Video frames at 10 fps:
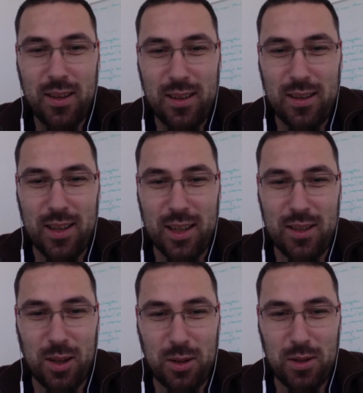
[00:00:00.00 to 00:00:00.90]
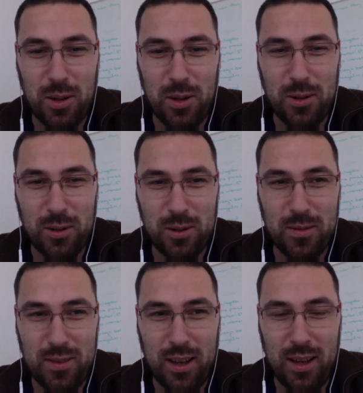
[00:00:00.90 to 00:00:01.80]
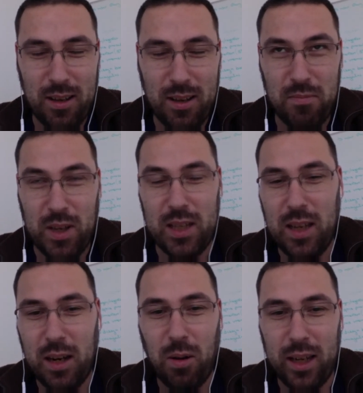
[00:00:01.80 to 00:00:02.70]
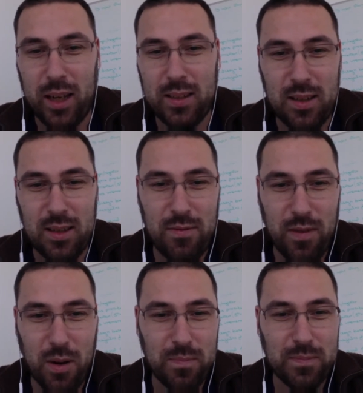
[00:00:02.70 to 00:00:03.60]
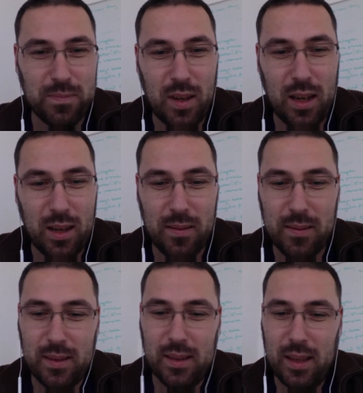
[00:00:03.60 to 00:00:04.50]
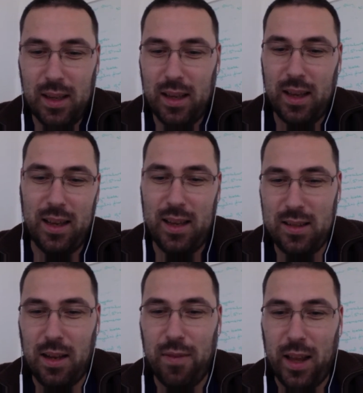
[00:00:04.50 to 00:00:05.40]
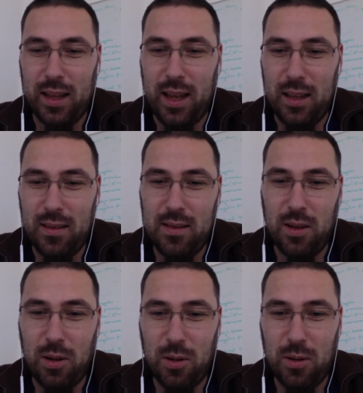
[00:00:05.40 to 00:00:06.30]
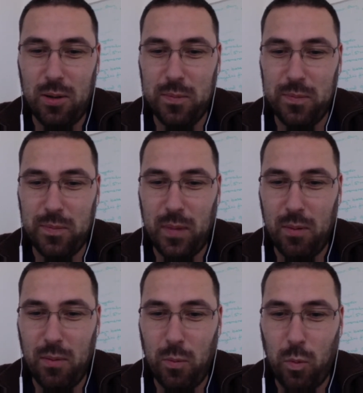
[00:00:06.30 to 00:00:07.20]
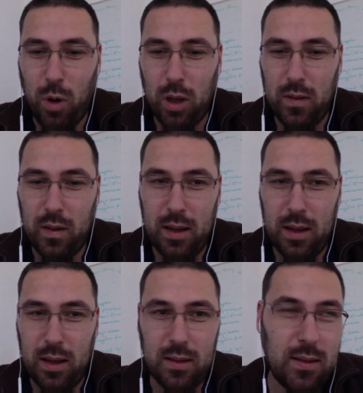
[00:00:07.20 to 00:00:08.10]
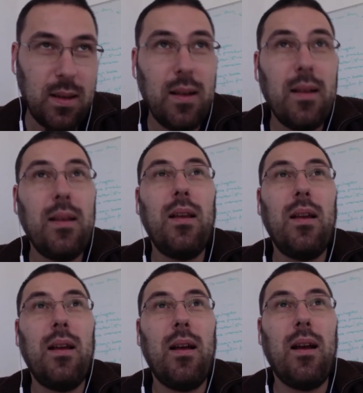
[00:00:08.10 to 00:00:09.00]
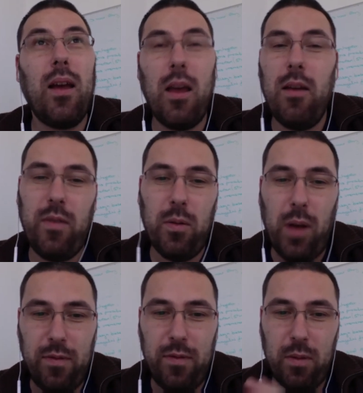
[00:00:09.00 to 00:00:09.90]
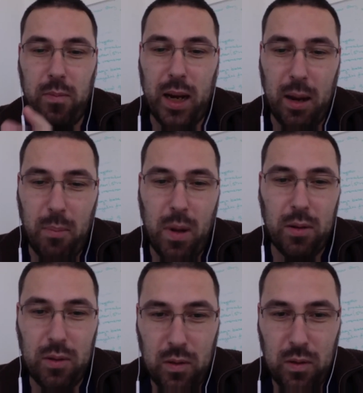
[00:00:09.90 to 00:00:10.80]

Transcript: There is also let's say collected info thing and stuff like that. So what is if you speak about